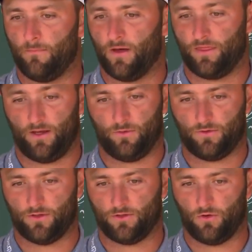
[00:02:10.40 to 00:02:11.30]
I think it
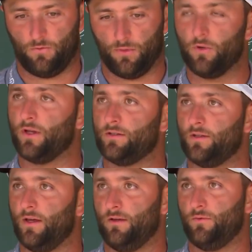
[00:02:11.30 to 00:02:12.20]
was a sole bogey
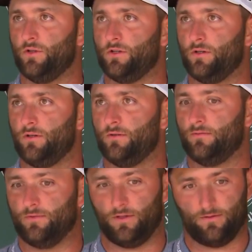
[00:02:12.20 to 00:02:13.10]
today, which,
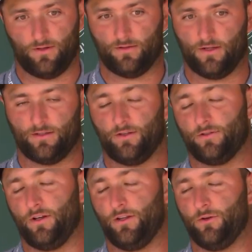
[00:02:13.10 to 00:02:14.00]
you know, that tells
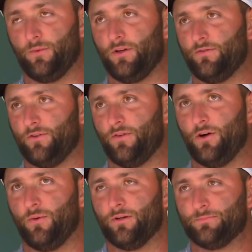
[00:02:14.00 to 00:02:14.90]
you a little bit of
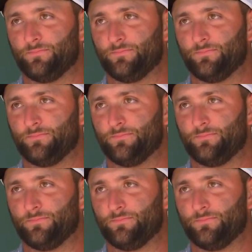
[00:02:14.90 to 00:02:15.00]
how it went.